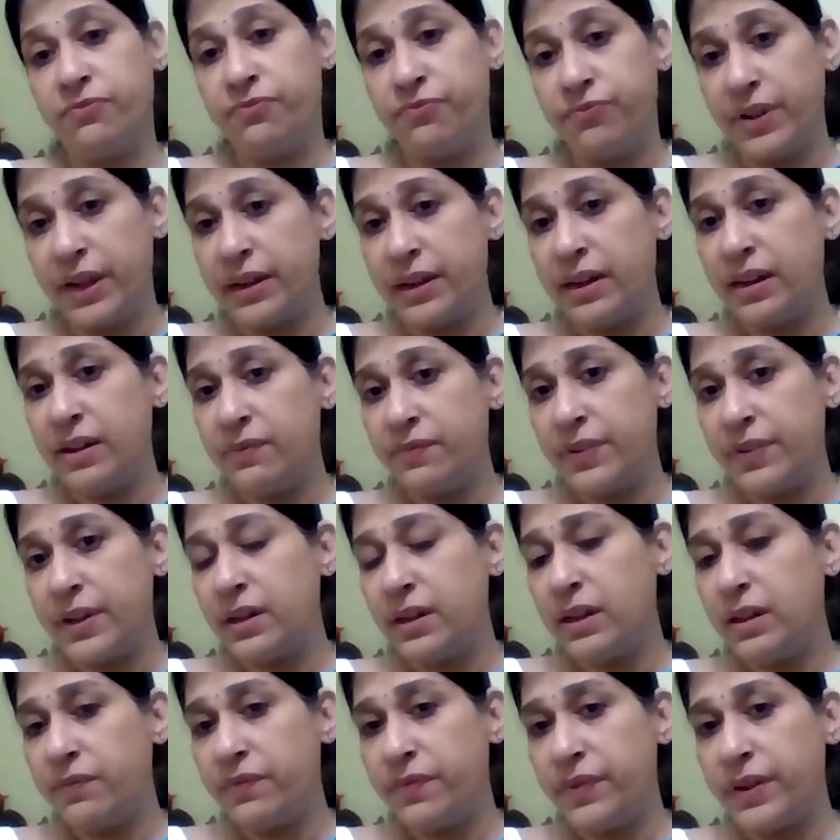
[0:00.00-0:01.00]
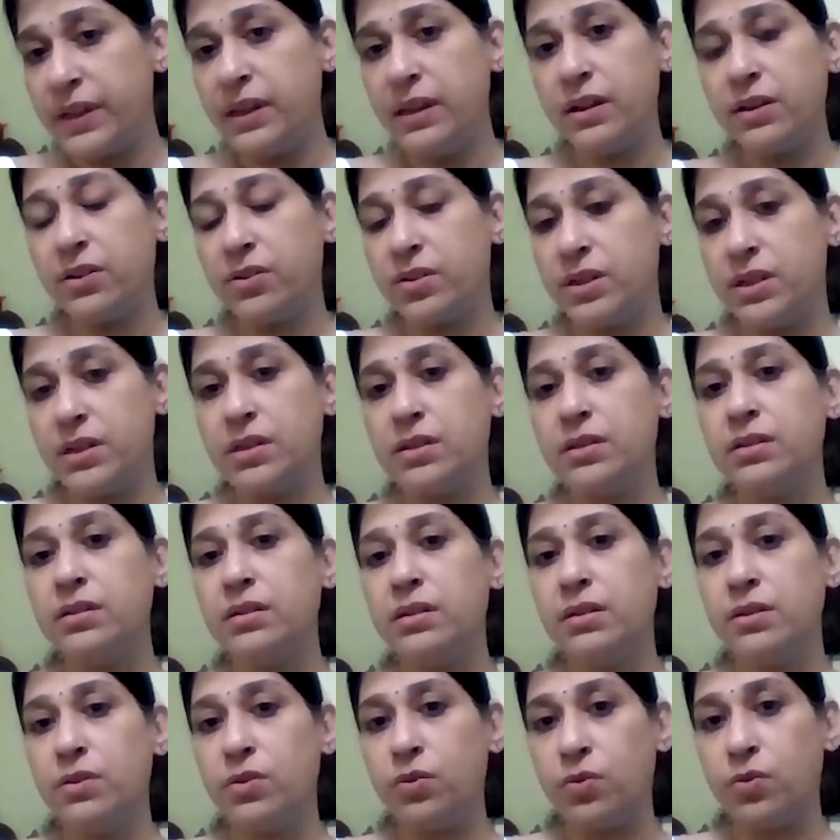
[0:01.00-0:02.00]
very, very, very
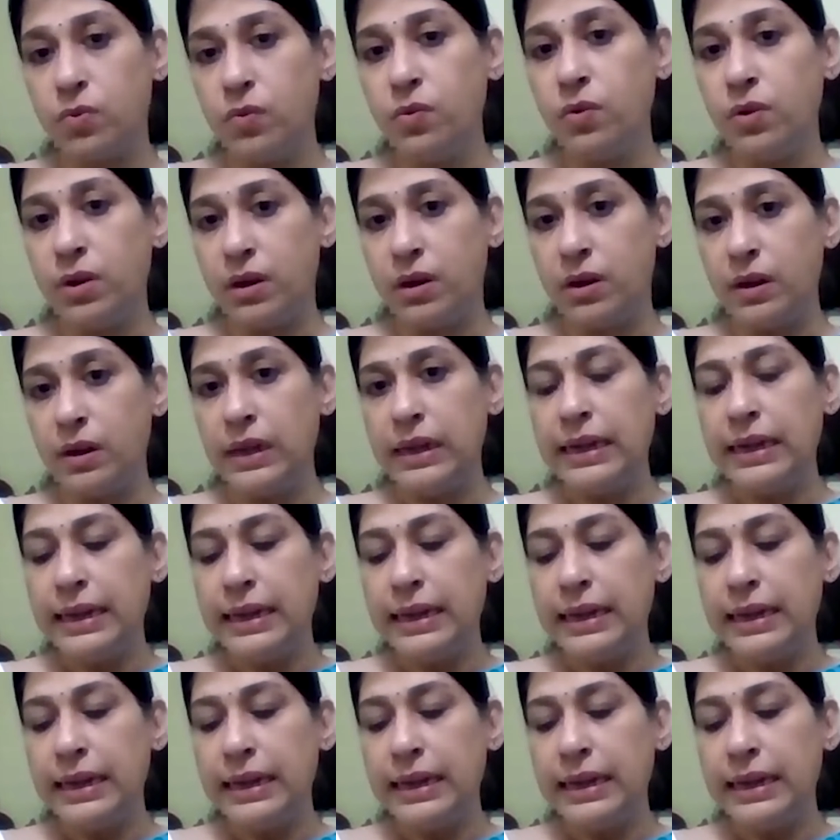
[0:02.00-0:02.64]
critical role.